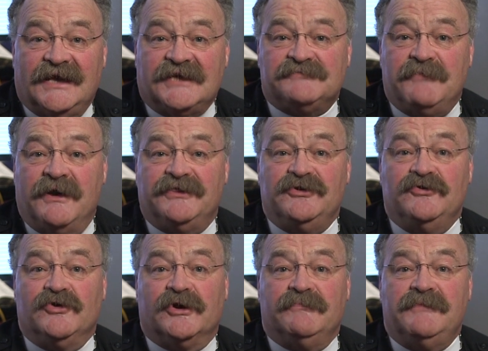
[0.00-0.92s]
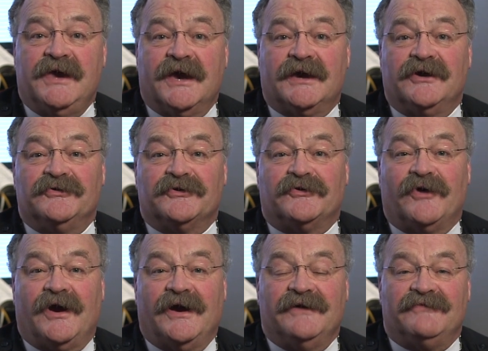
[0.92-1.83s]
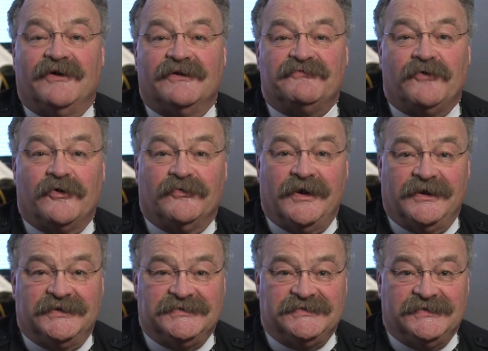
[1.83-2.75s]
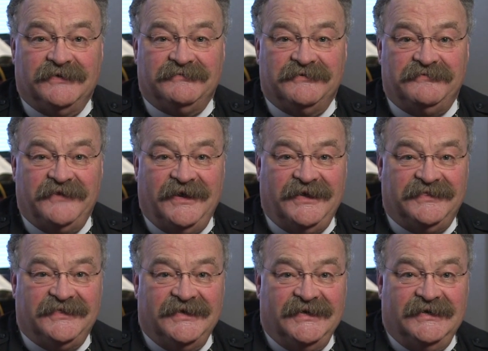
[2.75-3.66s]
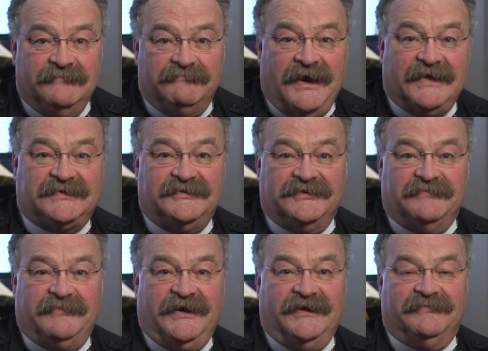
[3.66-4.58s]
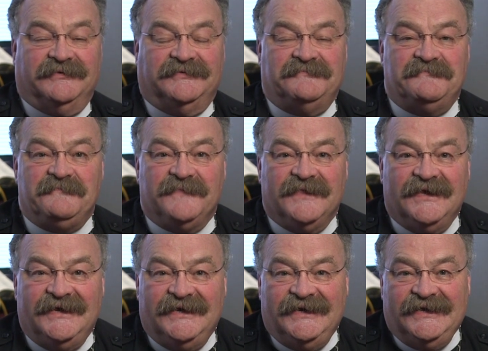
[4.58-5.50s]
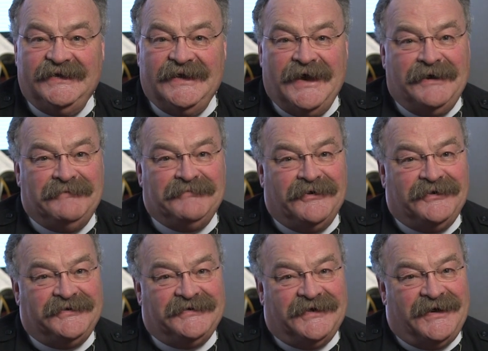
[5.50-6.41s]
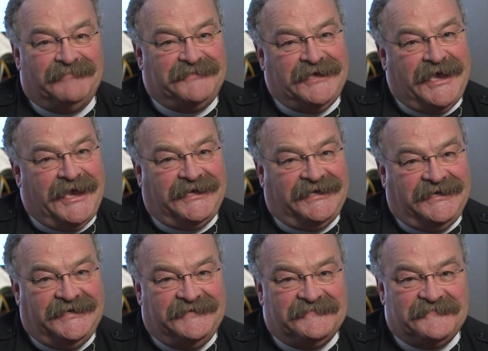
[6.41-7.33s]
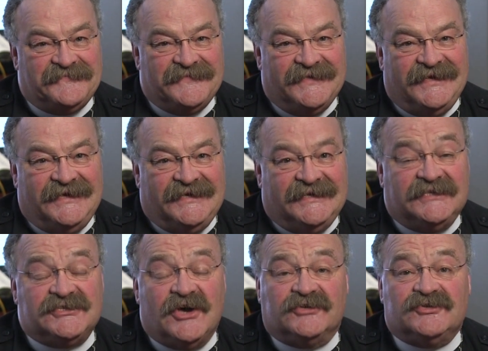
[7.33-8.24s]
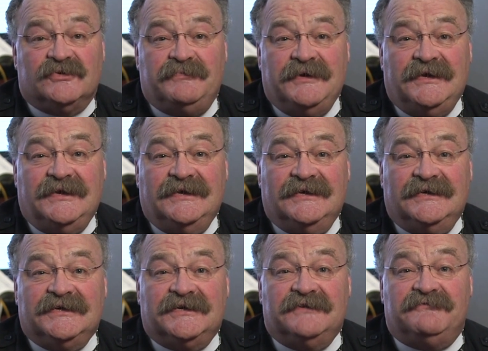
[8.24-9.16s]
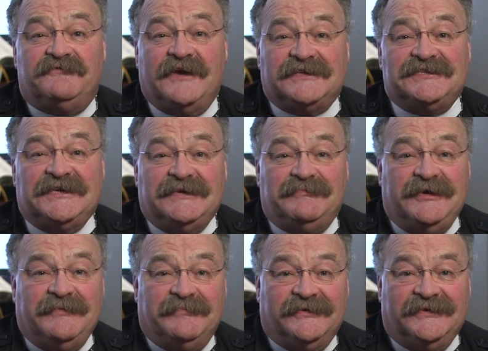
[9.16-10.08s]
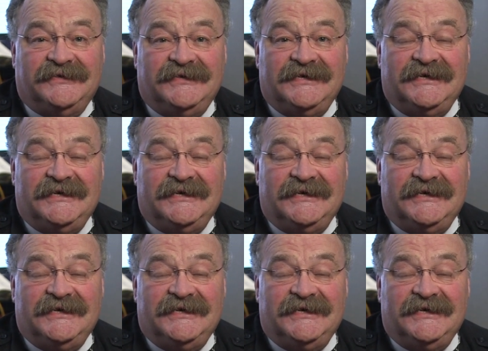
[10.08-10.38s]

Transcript: Last month, you heard me echo the cry of our forerunners of the faith, back to the Bible. Now I'm going to up the ante. Let's also be confessing people.